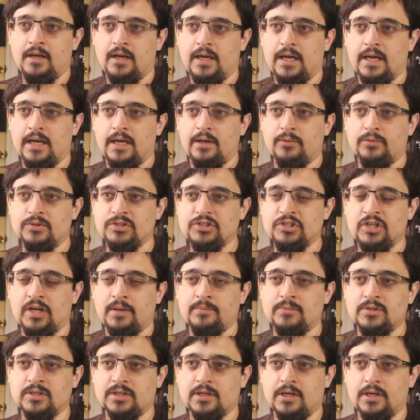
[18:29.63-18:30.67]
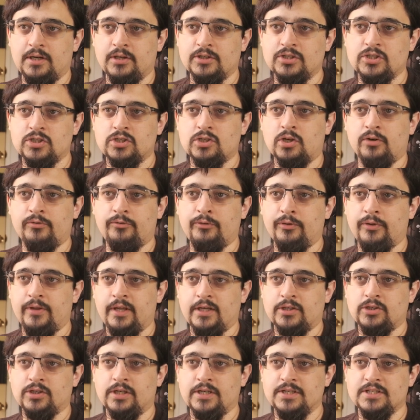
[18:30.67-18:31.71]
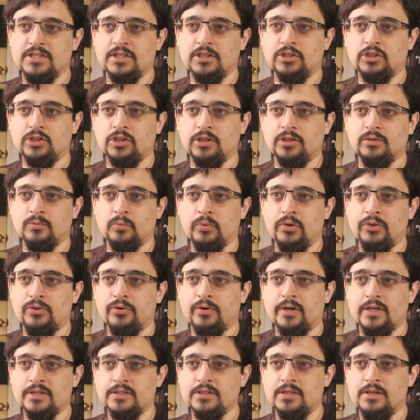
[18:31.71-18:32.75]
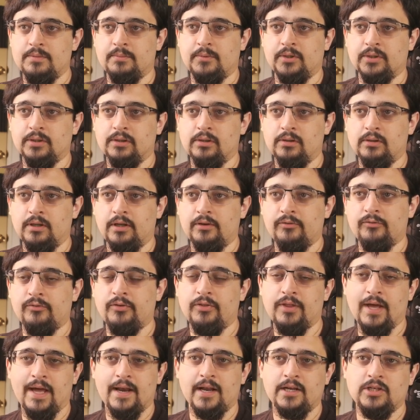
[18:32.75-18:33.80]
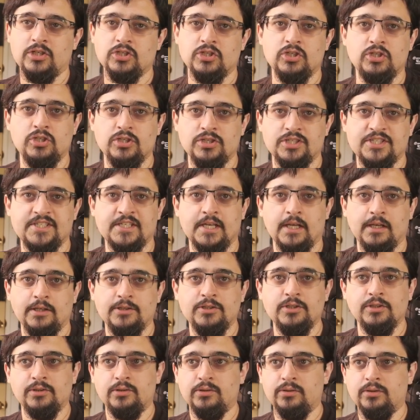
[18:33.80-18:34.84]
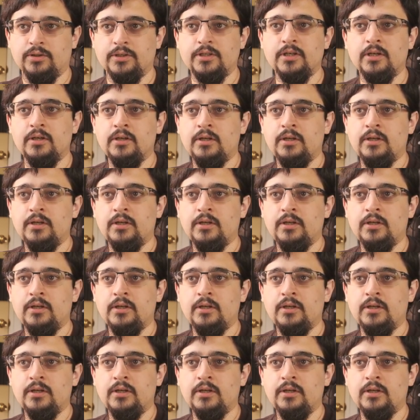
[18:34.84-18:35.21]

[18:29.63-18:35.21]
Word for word: uh, it was time to kind of soften their transition with the rest of the model and for that I just used Skeleton Horde.